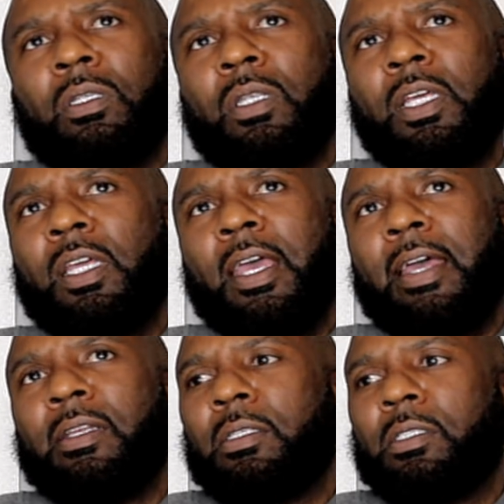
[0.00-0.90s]
Lincoln
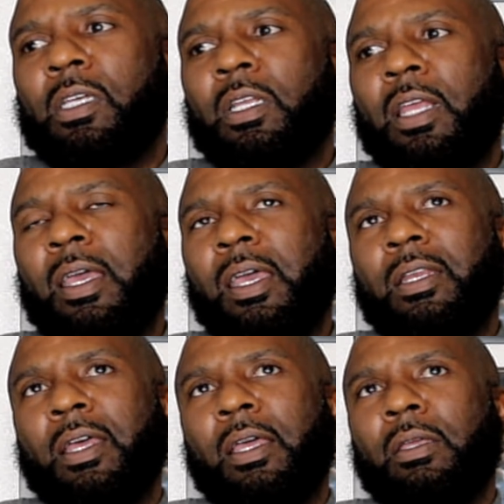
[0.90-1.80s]
hadn't seen their
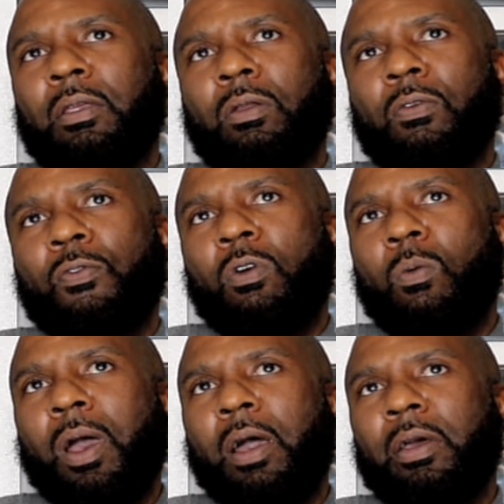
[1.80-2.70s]
heyday, you know, for a
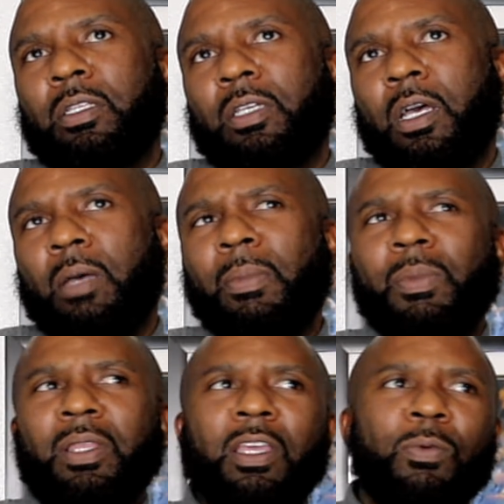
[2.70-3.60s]
while at a time. I
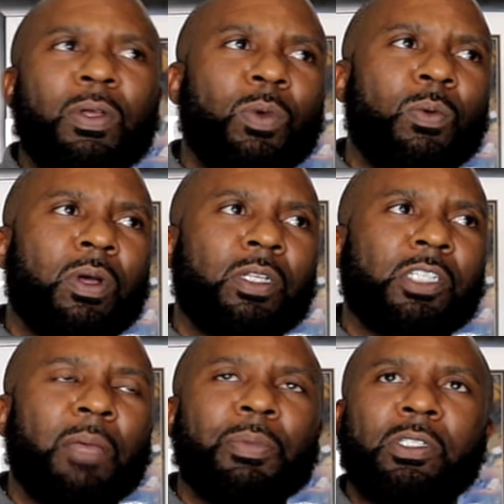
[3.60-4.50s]
mean, I think we won a
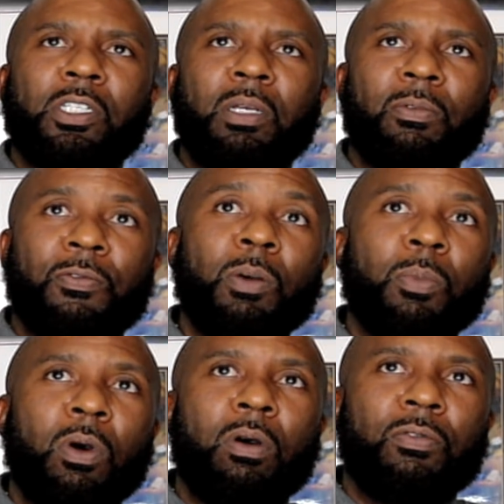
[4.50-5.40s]
championship.
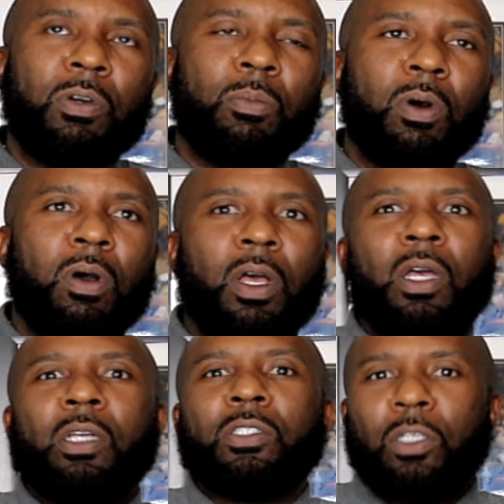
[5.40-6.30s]
Football.
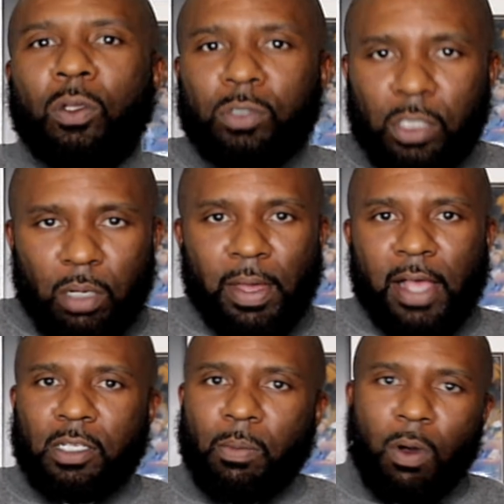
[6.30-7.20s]
Salute to the
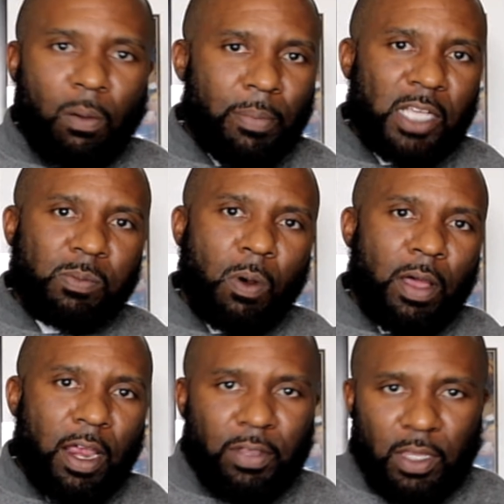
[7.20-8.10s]
basketball, baseball,
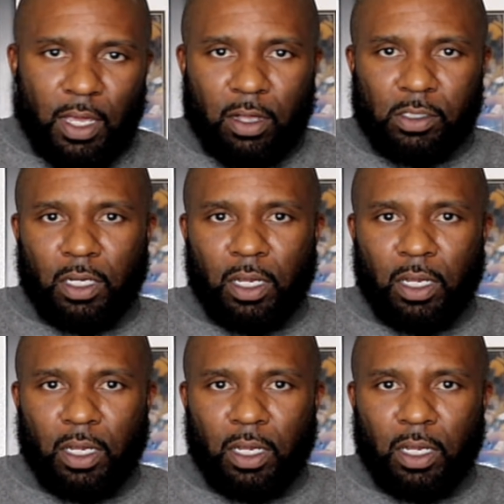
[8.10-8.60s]
everything else at